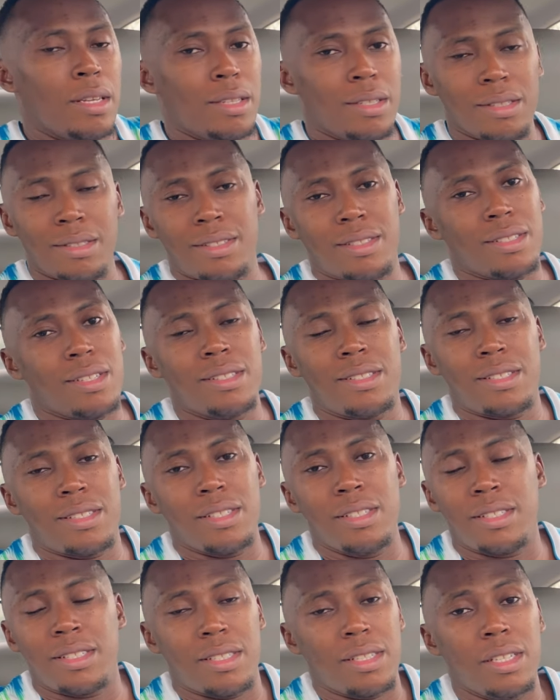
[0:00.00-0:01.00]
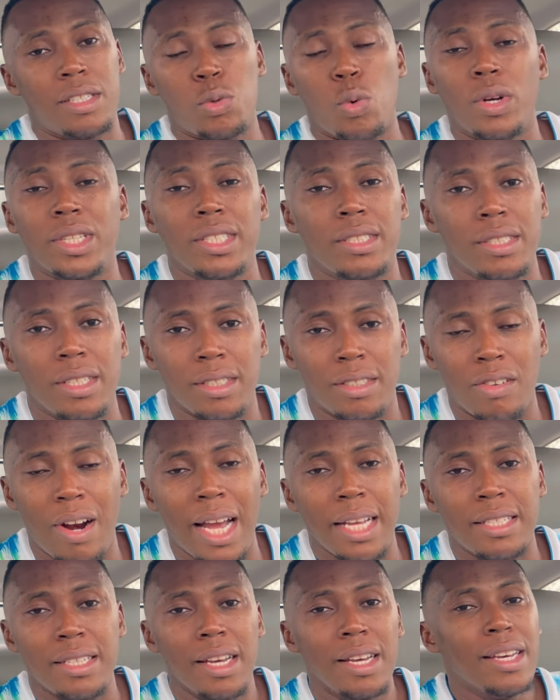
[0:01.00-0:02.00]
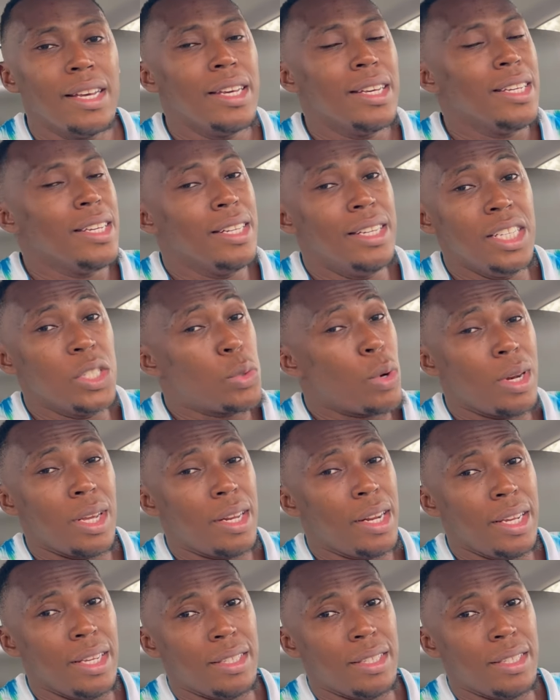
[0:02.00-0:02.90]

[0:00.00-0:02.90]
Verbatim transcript: it's, it's it's it's what it is, right? It is what it